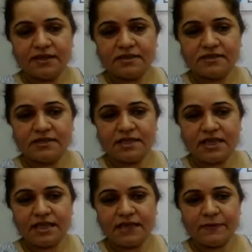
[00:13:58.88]
So
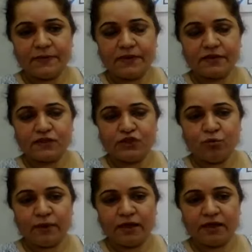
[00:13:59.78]
see, there are two
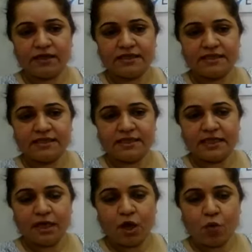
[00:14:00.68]
birds.
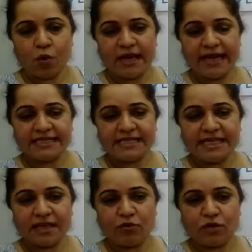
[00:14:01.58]
One has a
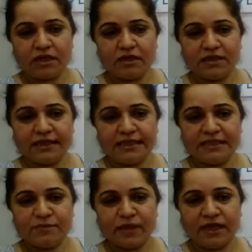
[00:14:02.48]
yellow color in
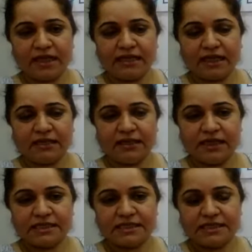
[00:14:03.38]
its beak and the other
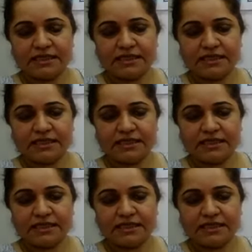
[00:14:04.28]
is